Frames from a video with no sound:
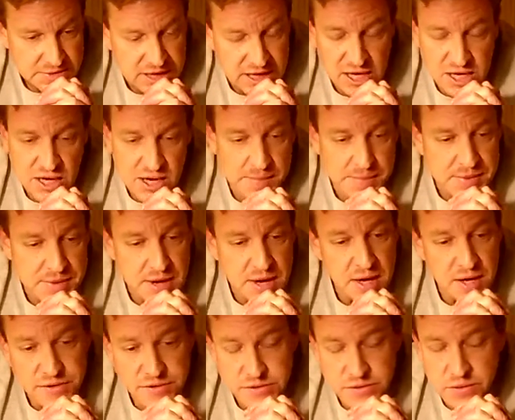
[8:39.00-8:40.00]
Get it up
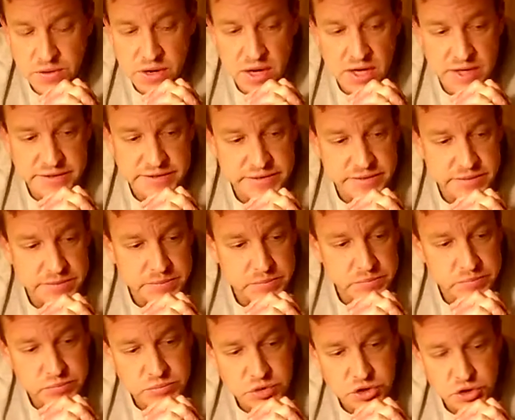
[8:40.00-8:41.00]
there, it's doing awesome.
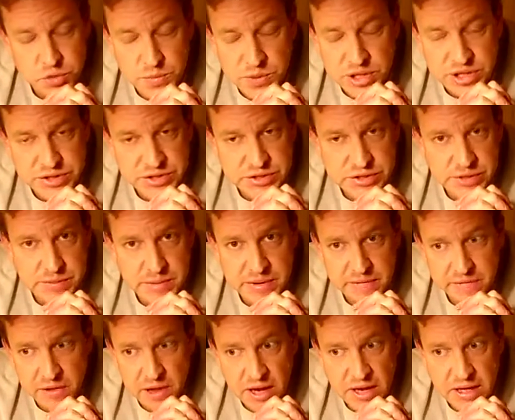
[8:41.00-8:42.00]
2 minutes into
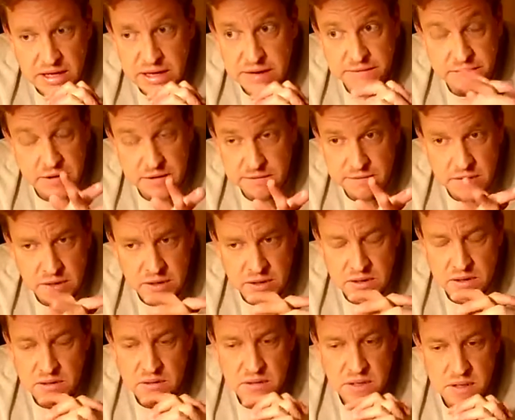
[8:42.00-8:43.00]
my flight, if even,
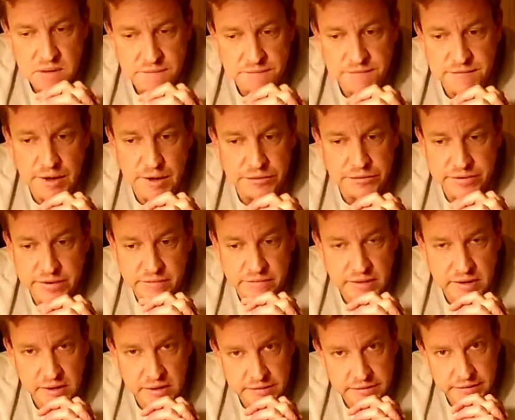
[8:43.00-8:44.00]
failsafe
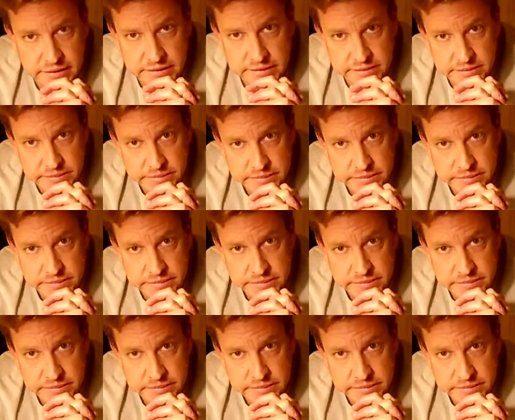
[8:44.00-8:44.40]
kicks in.